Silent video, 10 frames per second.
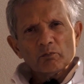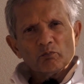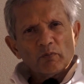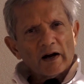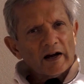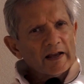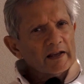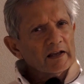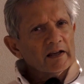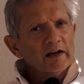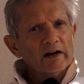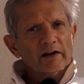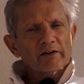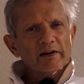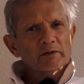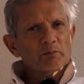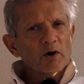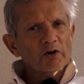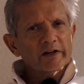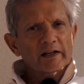by a greater
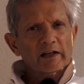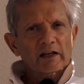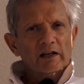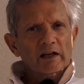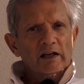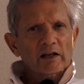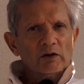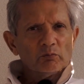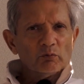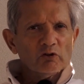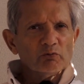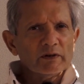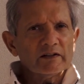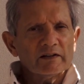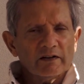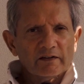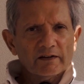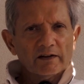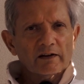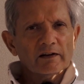body movement and
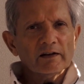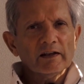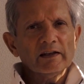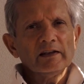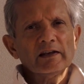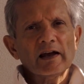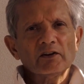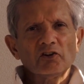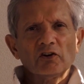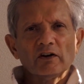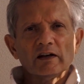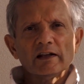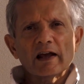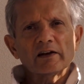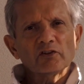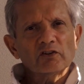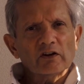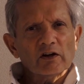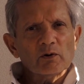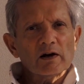turn, he actually, and a
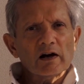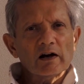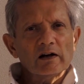slower